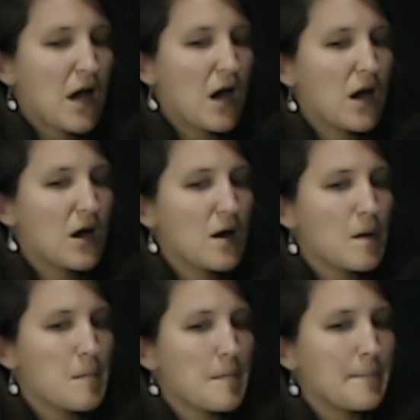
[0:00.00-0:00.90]

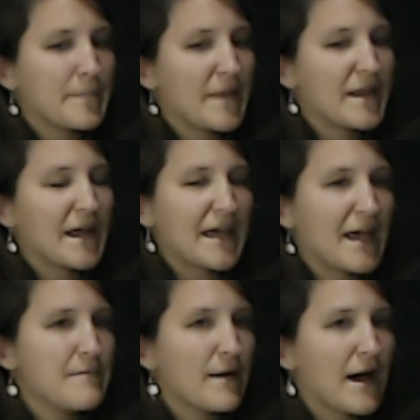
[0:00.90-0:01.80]
And then I
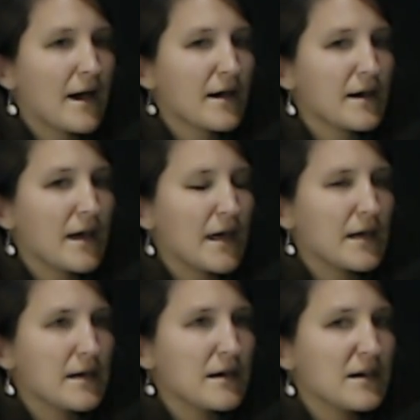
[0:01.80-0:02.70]
came back,
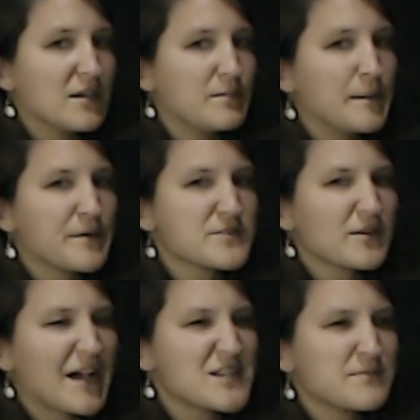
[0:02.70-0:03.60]
and people
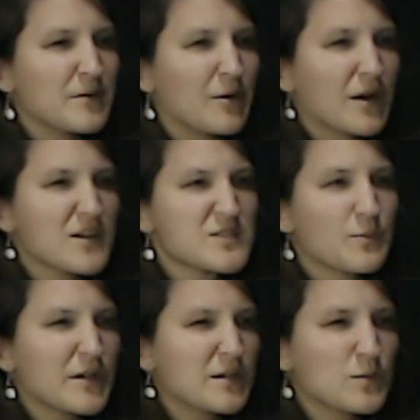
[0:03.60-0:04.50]
started asking me, well, Kirsten,
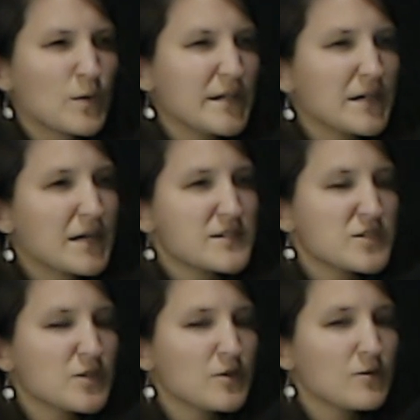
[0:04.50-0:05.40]
what are you going to
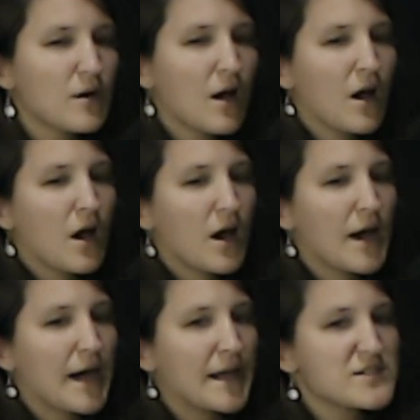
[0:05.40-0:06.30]
do?
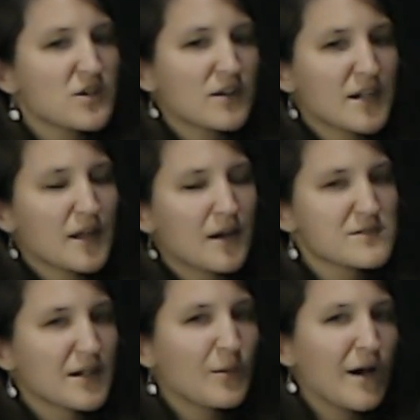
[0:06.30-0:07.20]
And I
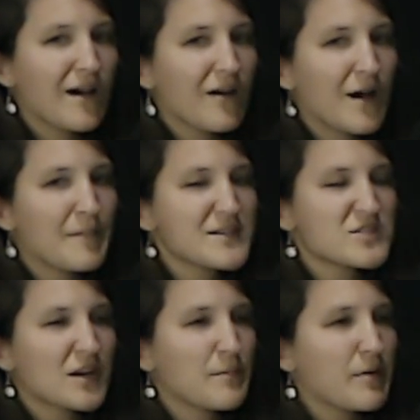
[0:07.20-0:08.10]
was like, well, I'm going to
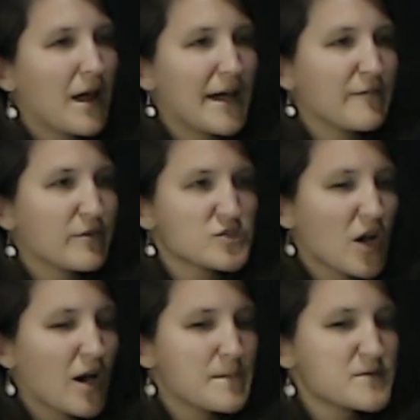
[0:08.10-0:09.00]
start applying for
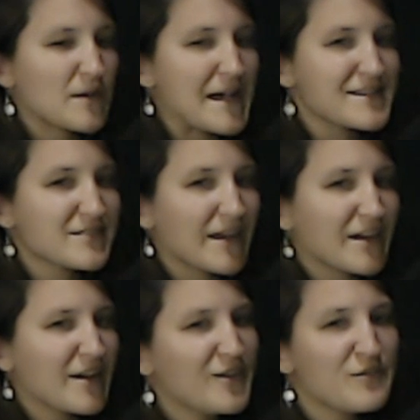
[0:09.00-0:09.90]
jobs as
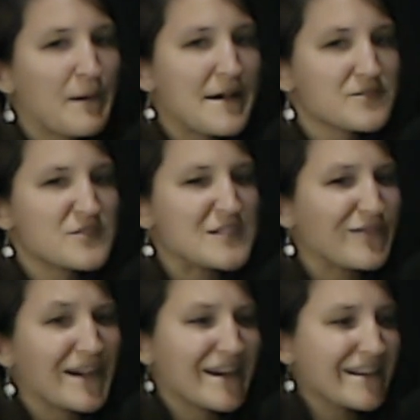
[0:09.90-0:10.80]
like a youth pastor, see
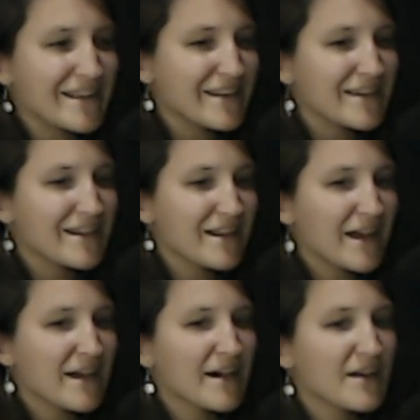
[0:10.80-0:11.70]
if I get anything.
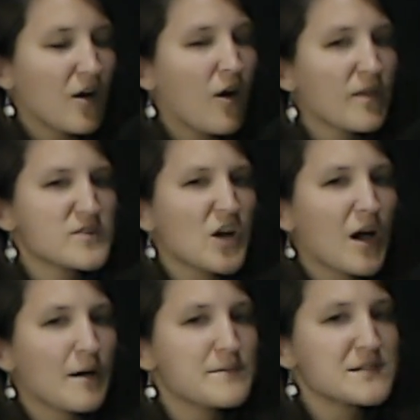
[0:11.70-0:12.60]
And all the
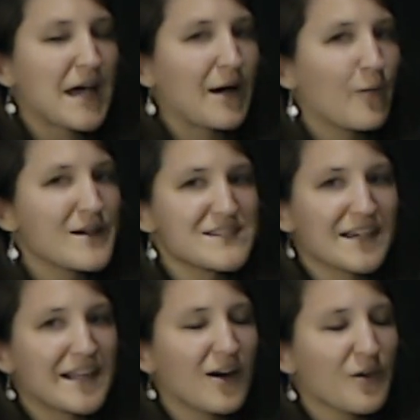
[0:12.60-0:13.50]
jobs, I wasn't
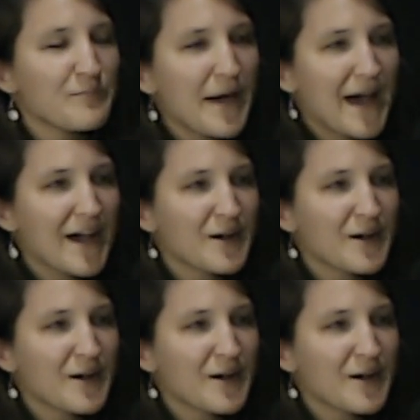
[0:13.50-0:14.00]
getting called back.